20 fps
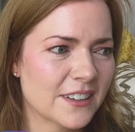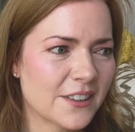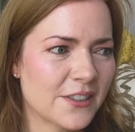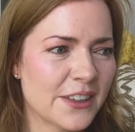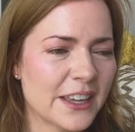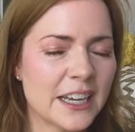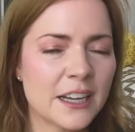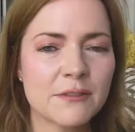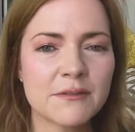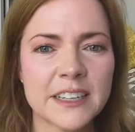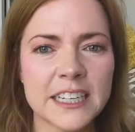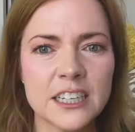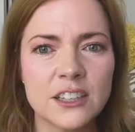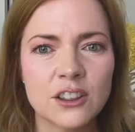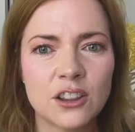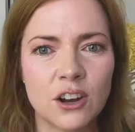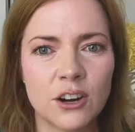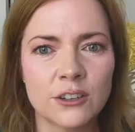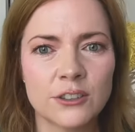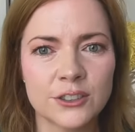think of like a
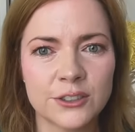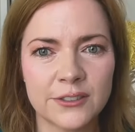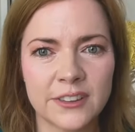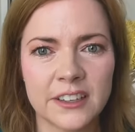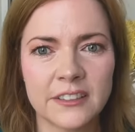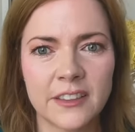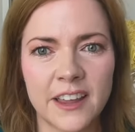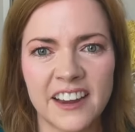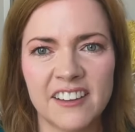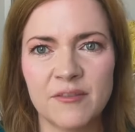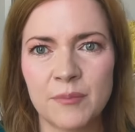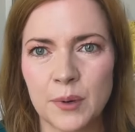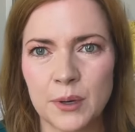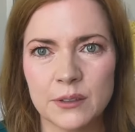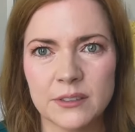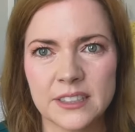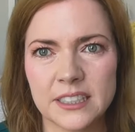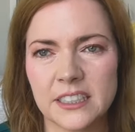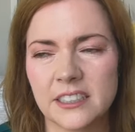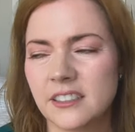larger than life
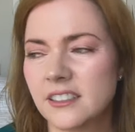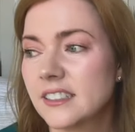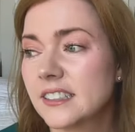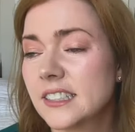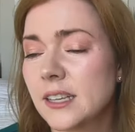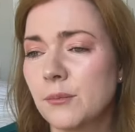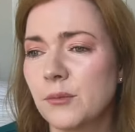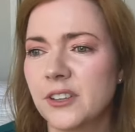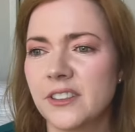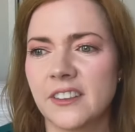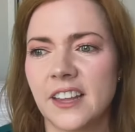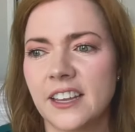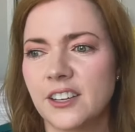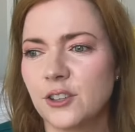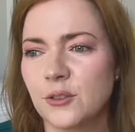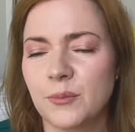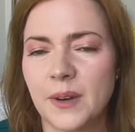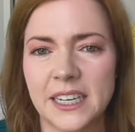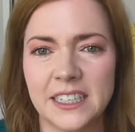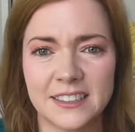person, someone that
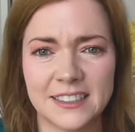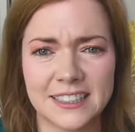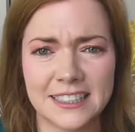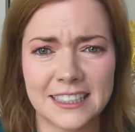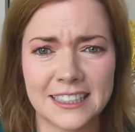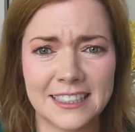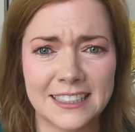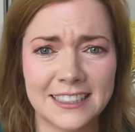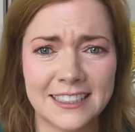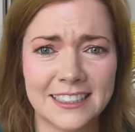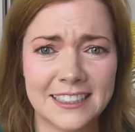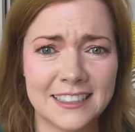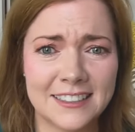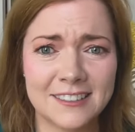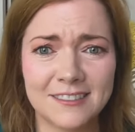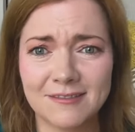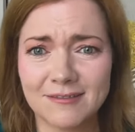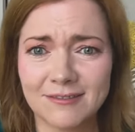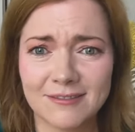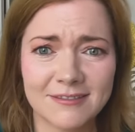you might
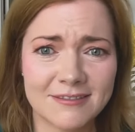see,